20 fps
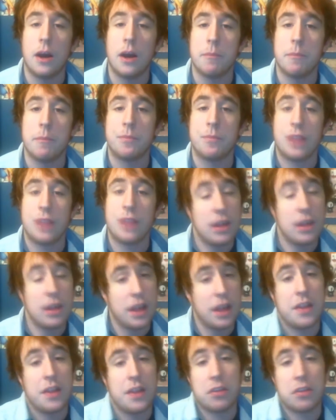Um,
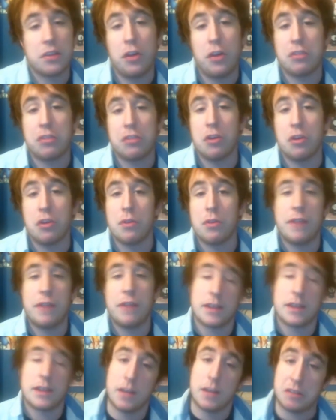and there's also
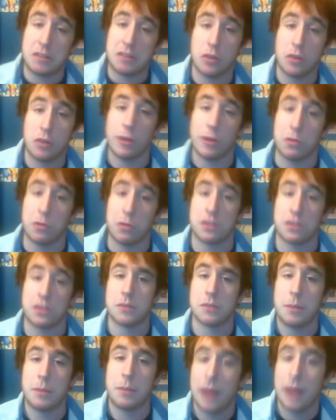the fact that I have a
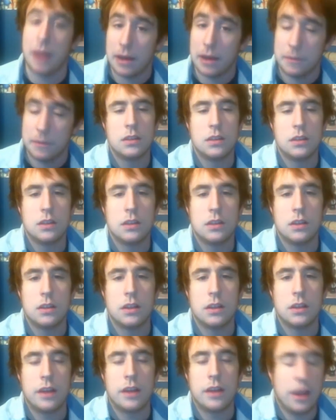scoliosis in my back.
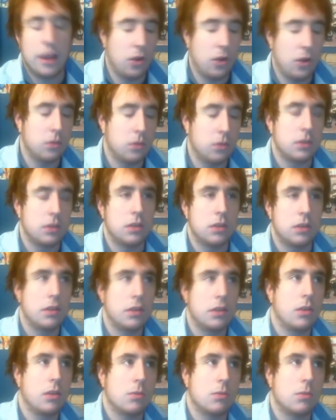Now,
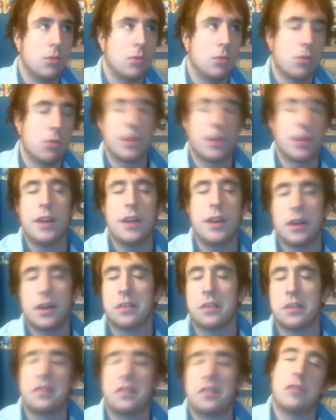over the
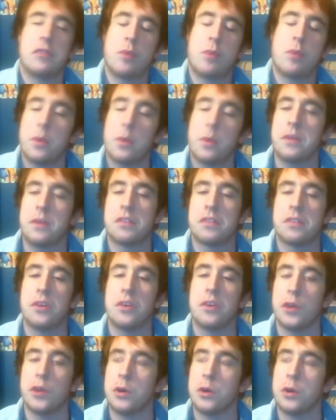years, because I was born with this
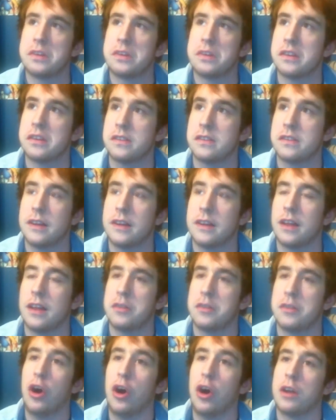scoliosis, it
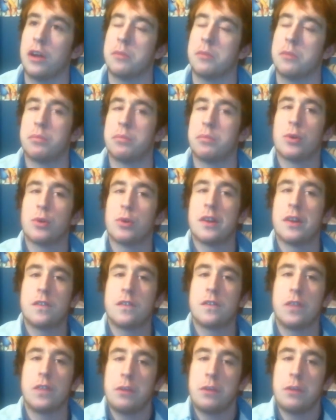has gotten
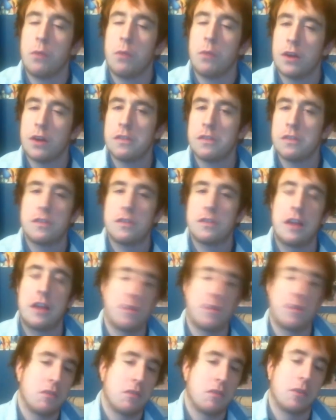progressively worse
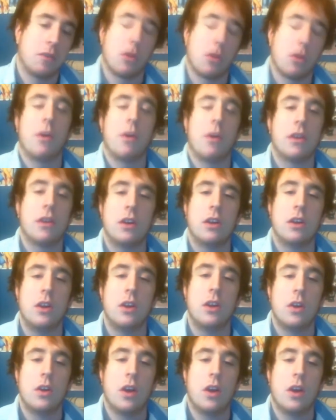as I was growing,
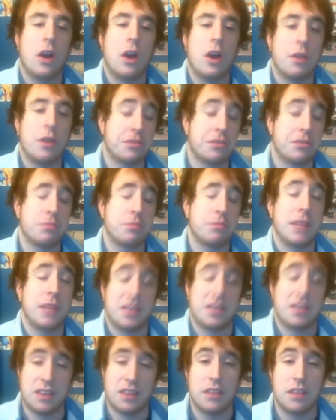uh, which
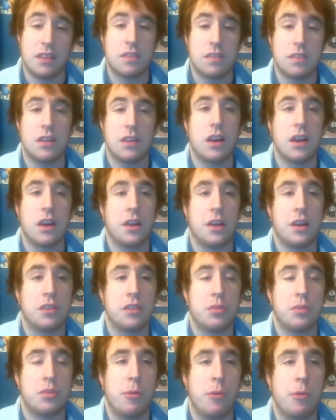makes sense uh,
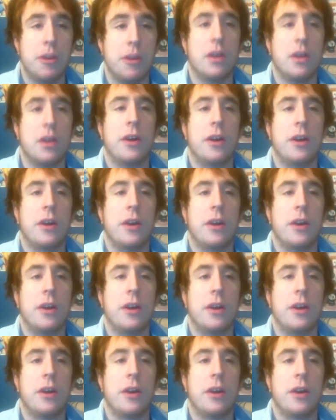to a point.